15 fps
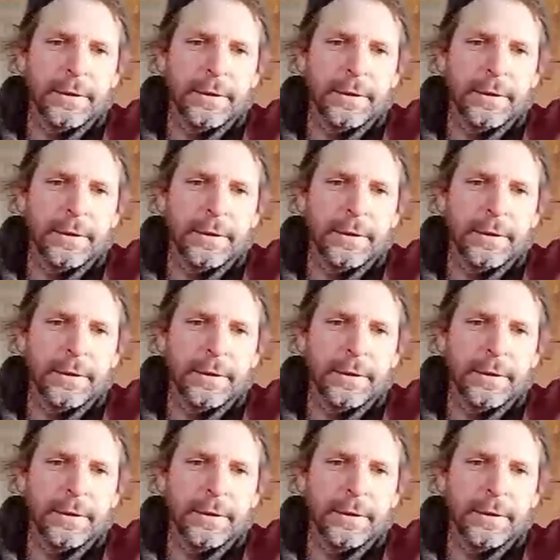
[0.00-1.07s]

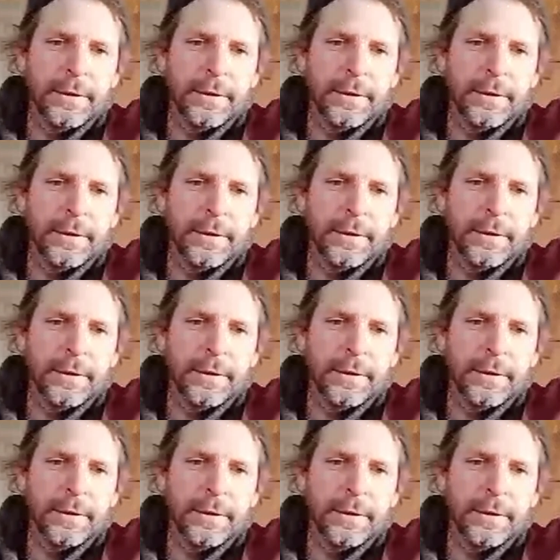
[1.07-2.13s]

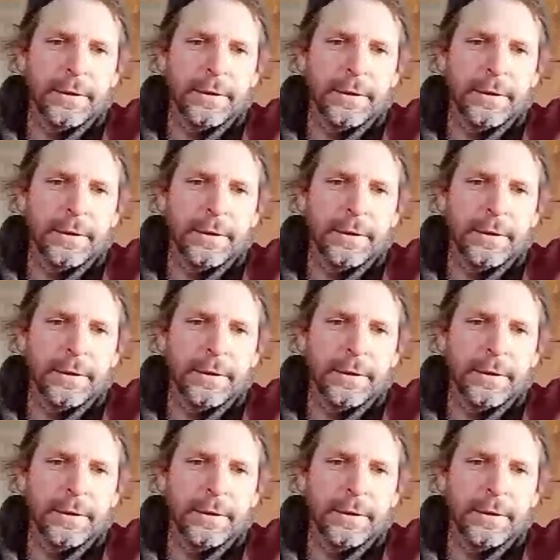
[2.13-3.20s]

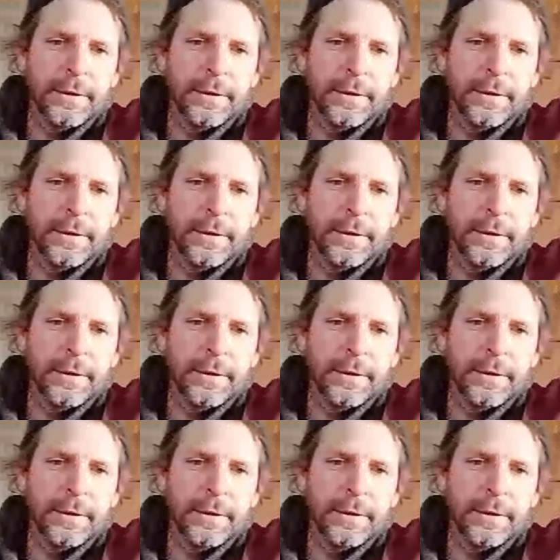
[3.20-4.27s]

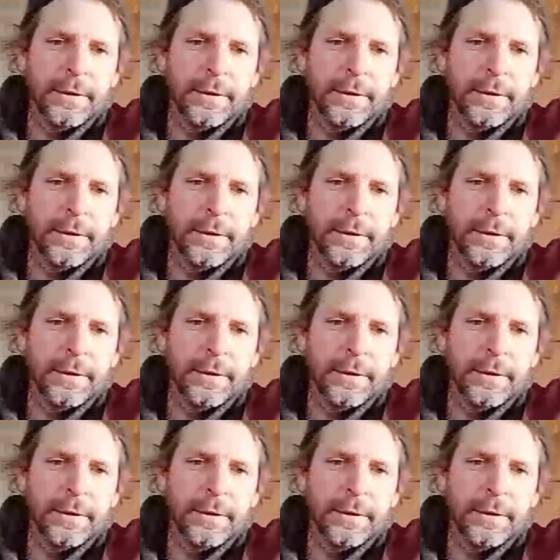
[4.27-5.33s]

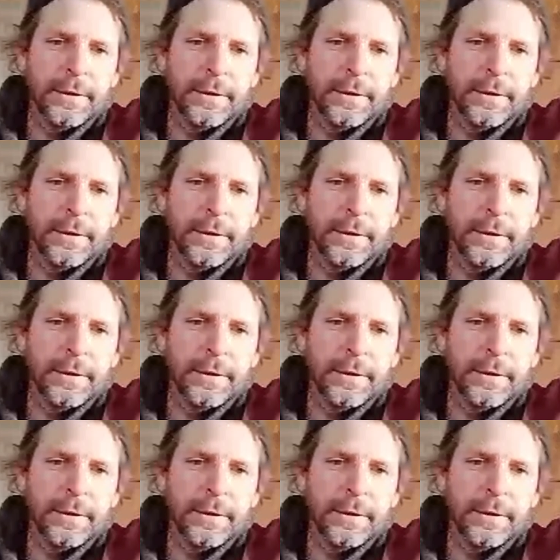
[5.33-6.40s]

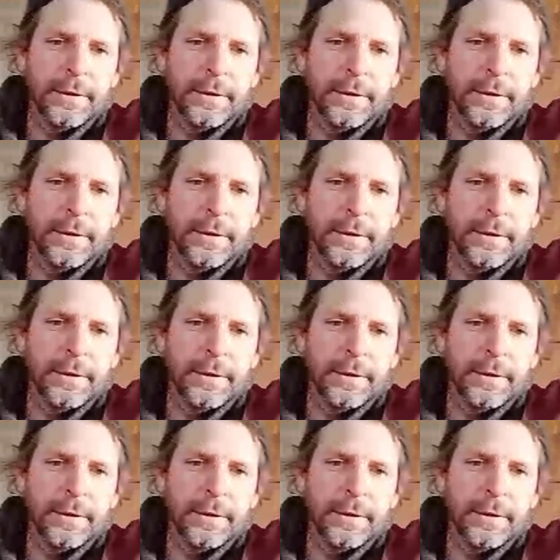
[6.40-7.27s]
No one is speaking in this clip.